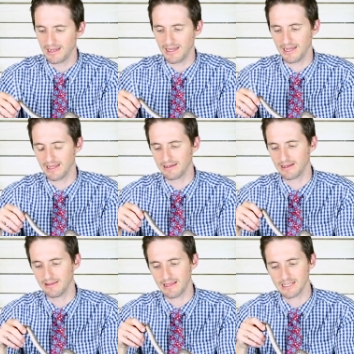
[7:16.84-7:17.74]
And
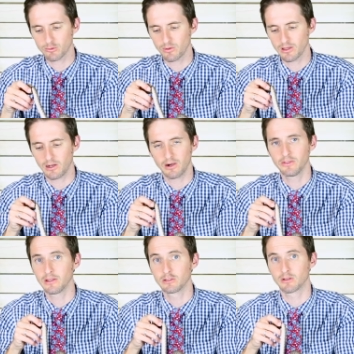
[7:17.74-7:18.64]
that's one of the
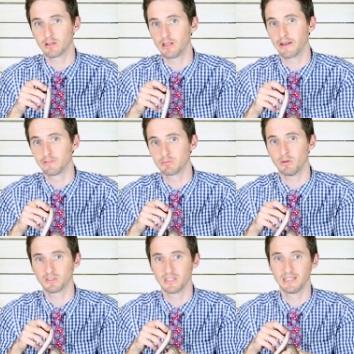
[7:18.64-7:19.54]
hard things with a lot of
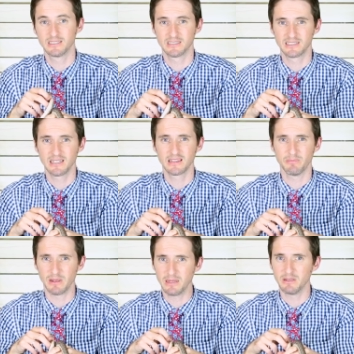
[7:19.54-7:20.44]
small snakes is getting
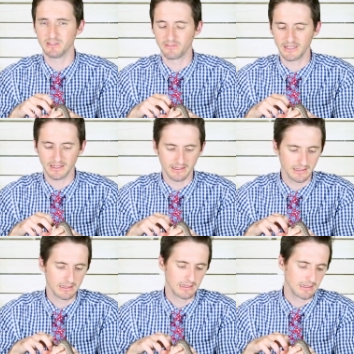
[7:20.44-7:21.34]
the babies feeding.
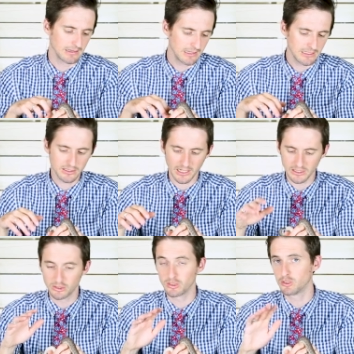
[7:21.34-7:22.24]
These
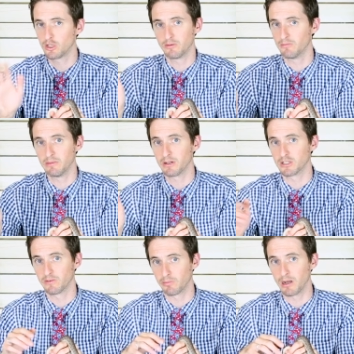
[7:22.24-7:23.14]
guys shouldn't be
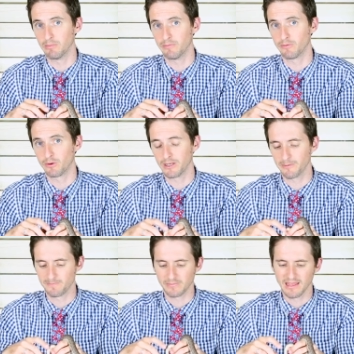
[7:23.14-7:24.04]
much of a problem for you.
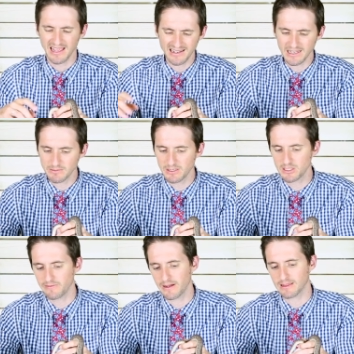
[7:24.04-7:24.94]
Not to
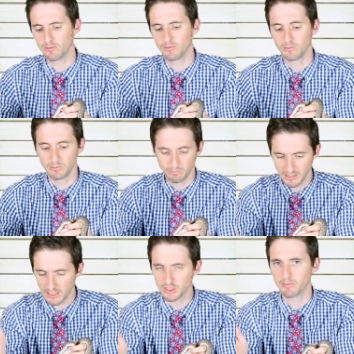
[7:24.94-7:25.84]
mention the fact that
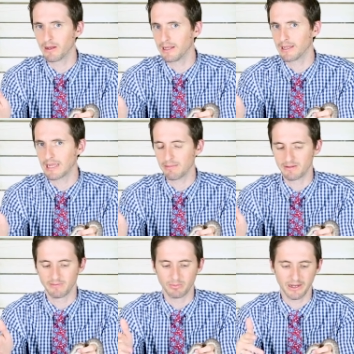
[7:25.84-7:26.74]
because you're buying it
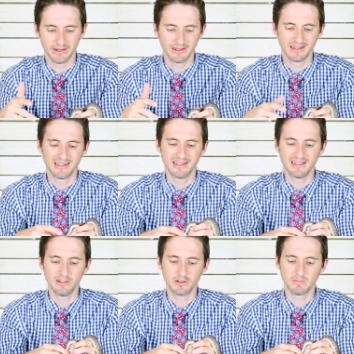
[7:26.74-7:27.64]
captive bred,
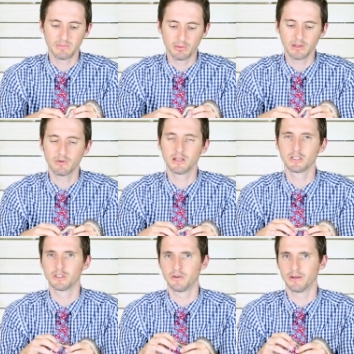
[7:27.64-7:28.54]
you can be pretty well
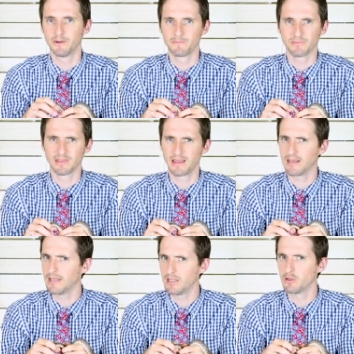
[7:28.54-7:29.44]
assured
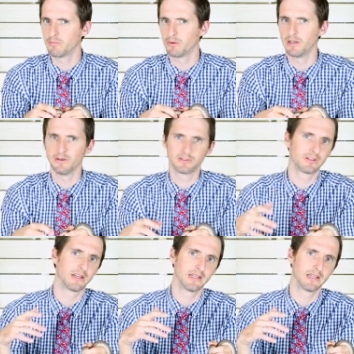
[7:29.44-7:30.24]
that any good breeder is going to